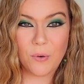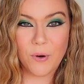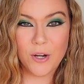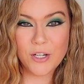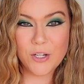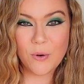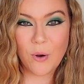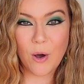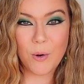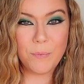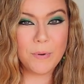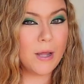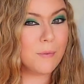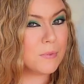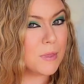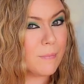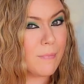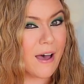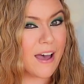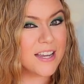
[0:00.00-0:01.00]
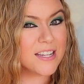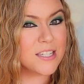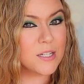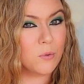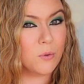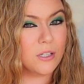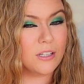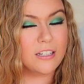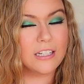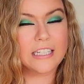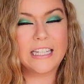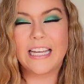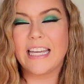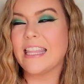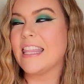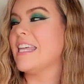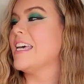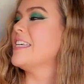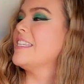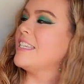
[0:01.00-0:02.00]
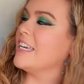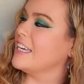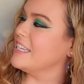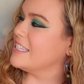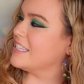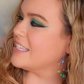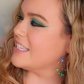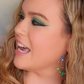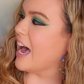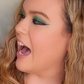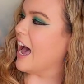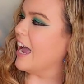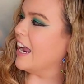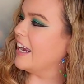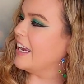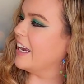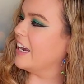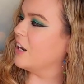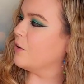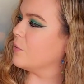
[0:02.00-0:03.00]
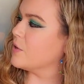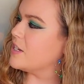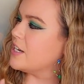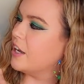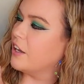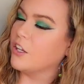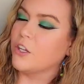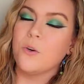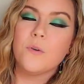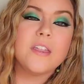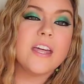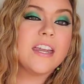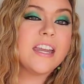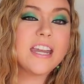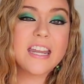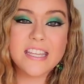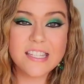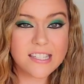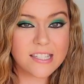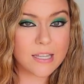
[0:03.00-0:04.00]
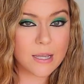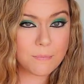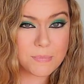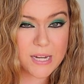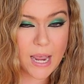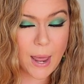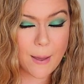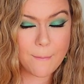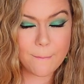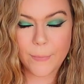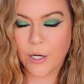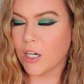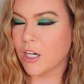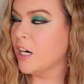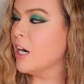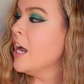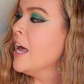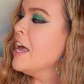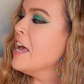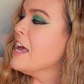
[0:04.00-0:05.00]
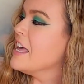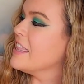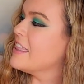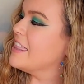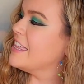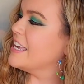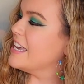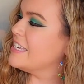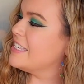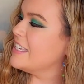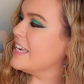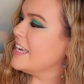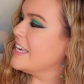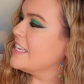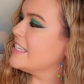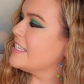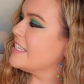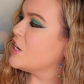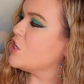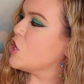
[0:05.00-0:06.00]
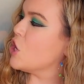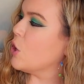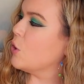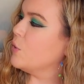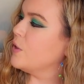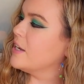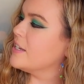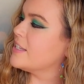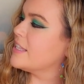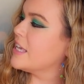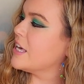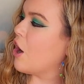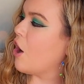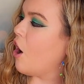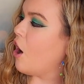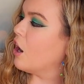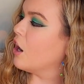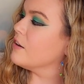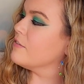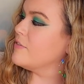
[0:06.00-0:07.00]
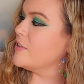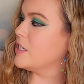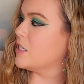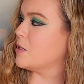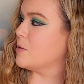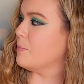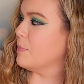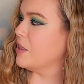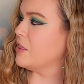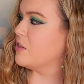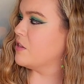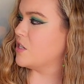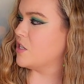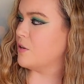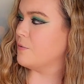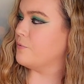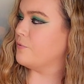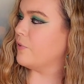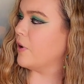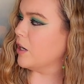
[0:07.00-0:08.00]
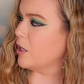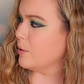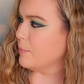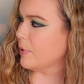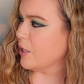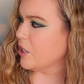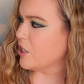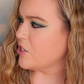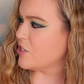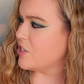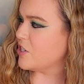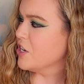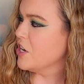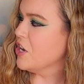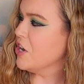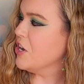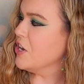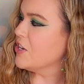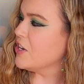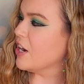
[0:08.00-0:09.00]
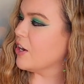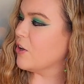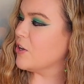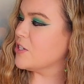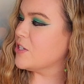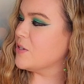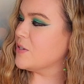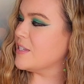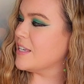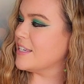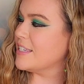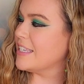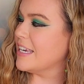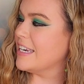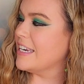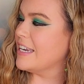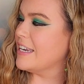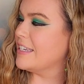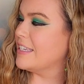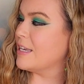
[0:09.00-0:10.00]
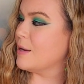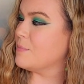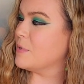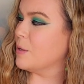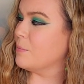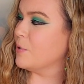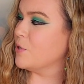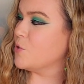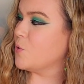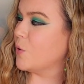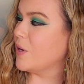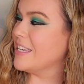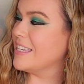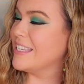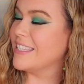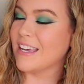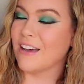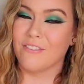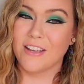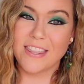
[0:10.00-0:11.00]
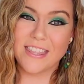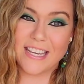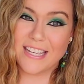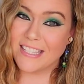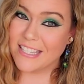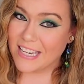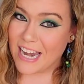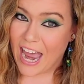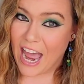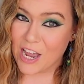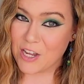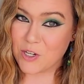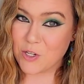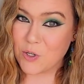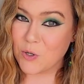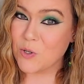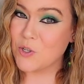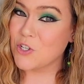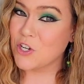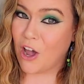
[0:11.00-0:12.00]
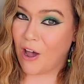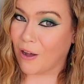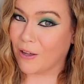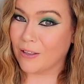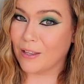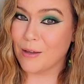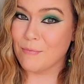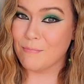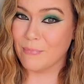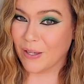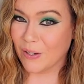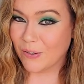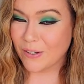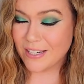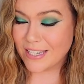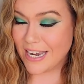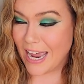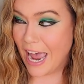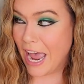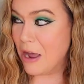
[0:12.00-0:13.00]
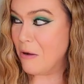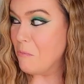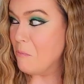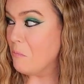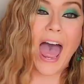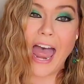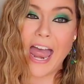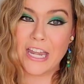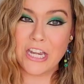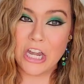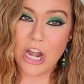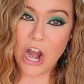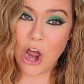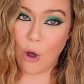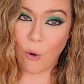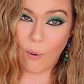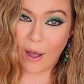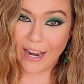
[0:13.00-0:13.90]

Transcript: when you open up the box, it will look like this inside, and it will tell you that it is September. This is known as the harvest month to farmers. It also says that September 27th is National Chocolate Milk Day. I had no